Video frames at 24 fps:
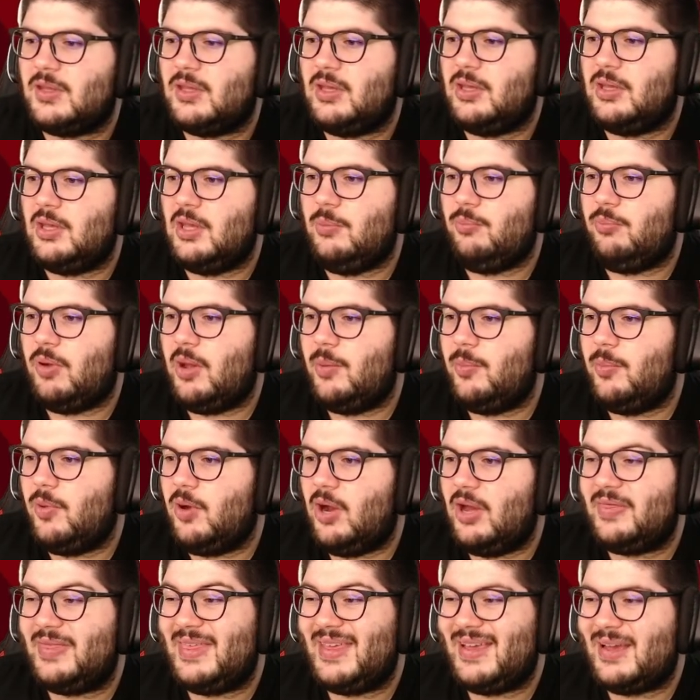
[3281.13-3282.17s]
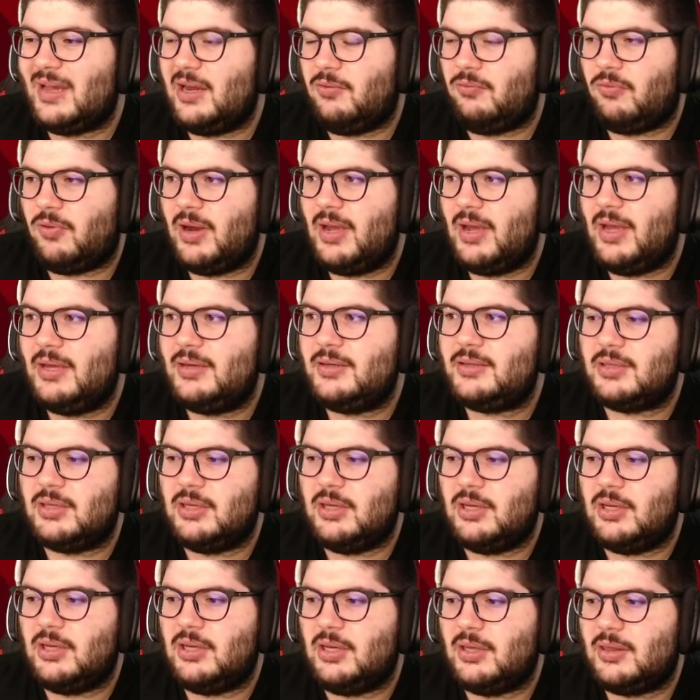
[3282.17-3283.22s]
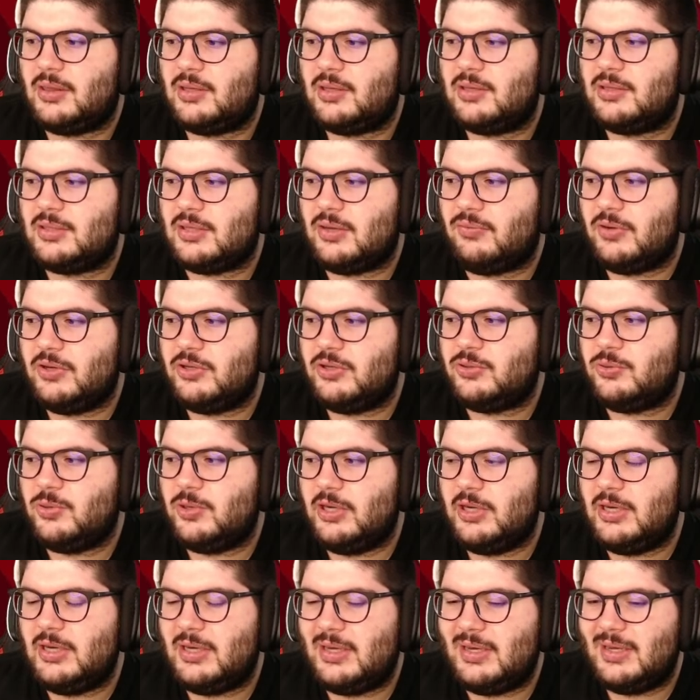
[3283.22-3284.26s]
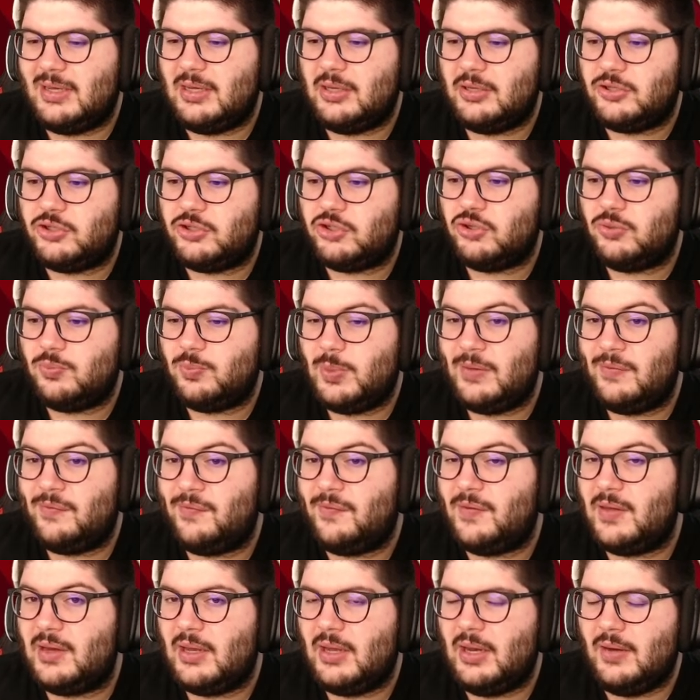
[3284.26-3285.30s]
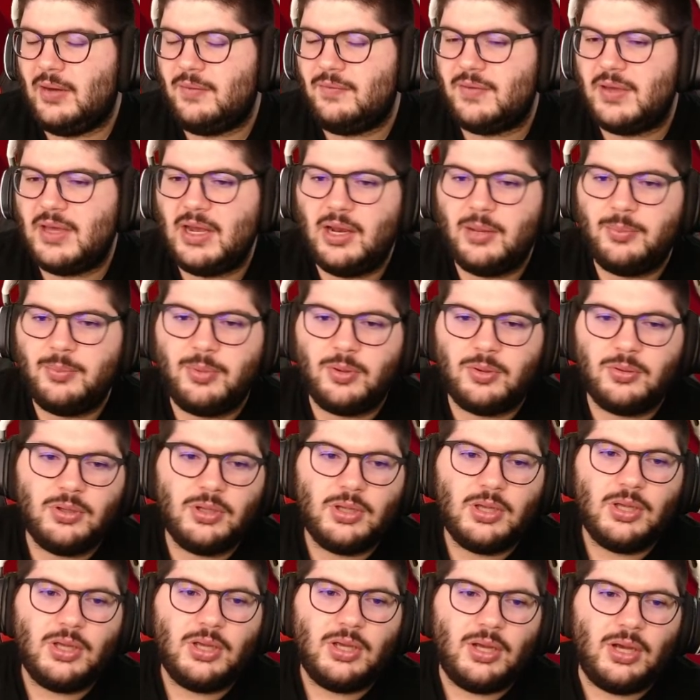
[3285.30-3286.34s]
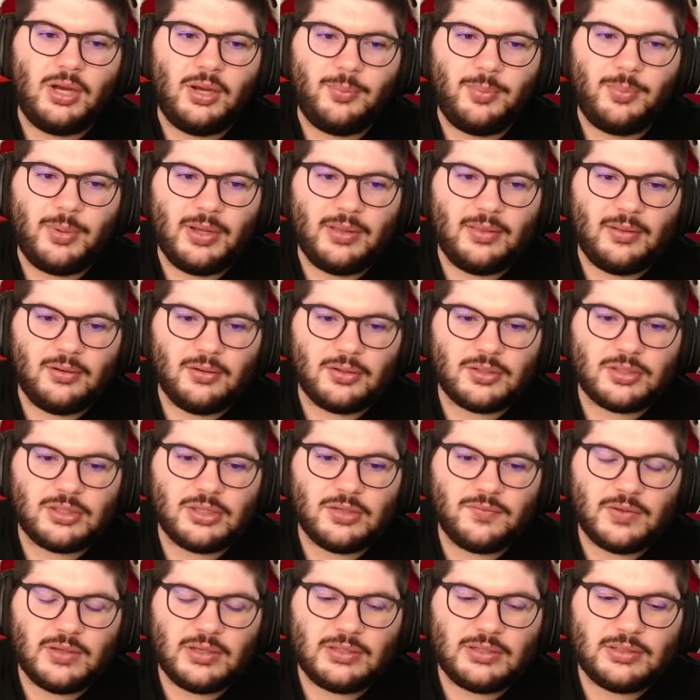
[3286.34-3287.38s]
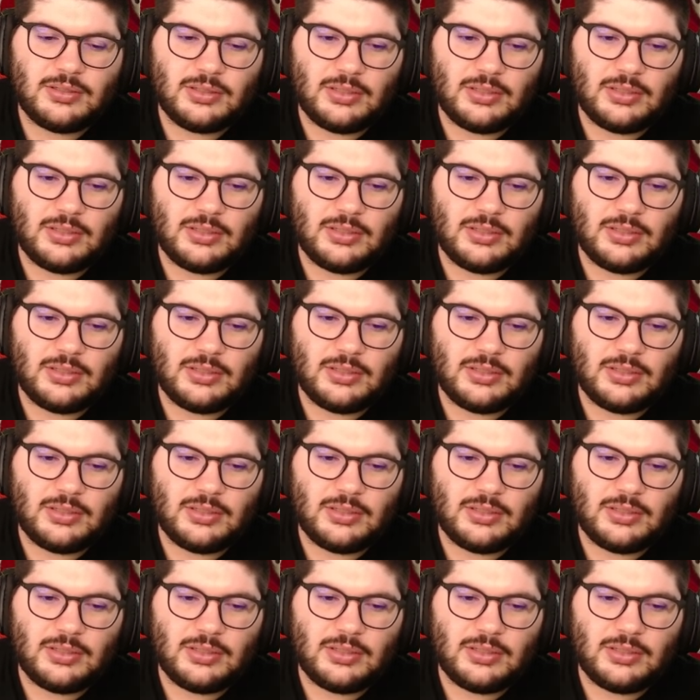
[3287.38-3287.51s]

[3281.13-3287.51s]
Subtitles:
And Bueno, I think I read, because I retweeted it, should be fit and available by the looks of it.